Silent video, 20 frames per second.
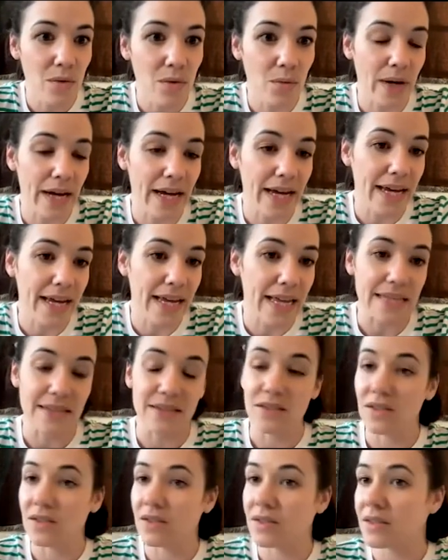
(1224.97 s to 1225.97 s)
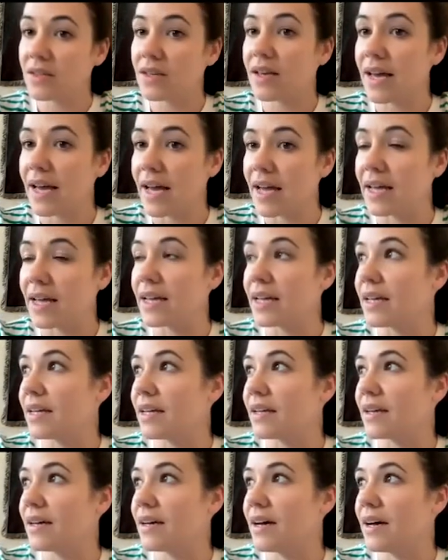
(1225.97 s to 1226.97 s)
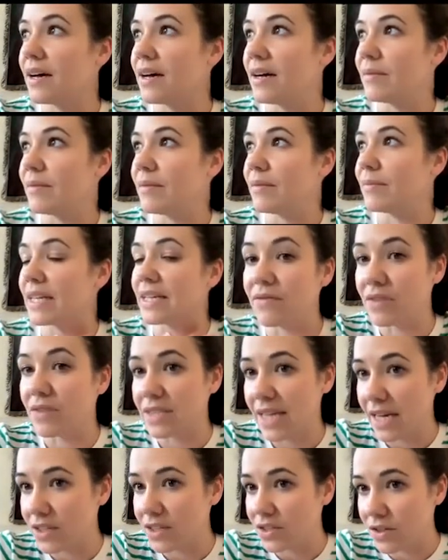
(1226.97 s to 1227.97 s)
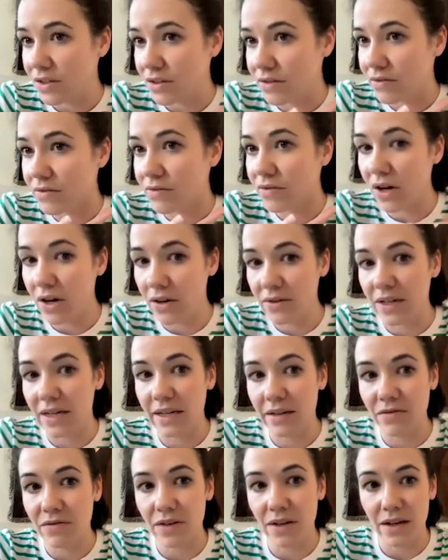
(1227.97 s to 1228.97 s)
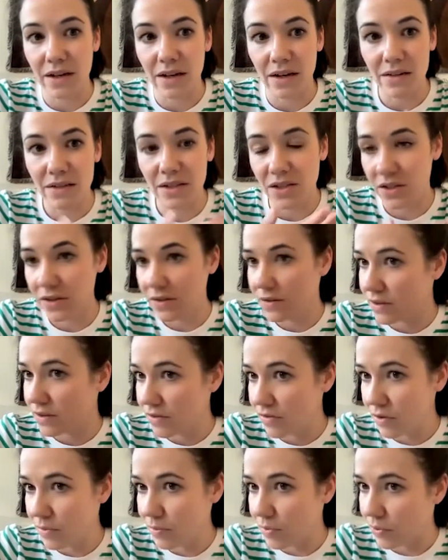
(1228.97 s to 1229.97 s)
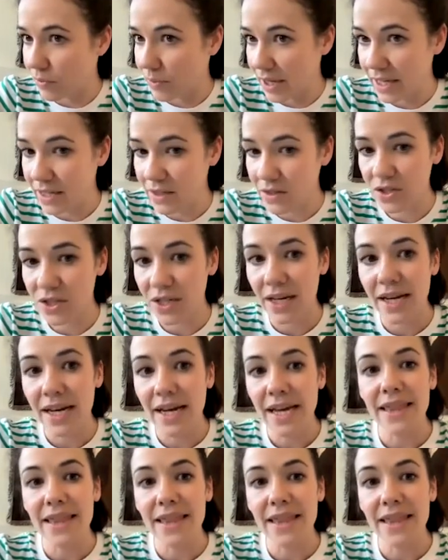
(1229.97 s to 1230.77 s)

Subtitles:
where it's an invitation only for girls to use the football pitch,